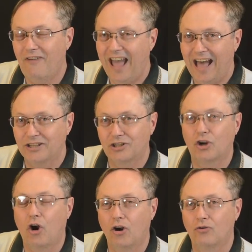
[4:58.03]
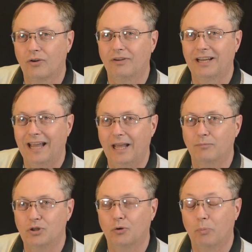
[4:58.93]
fast, card-driven
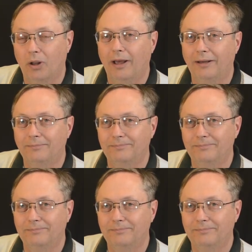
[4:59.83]
games you'll play.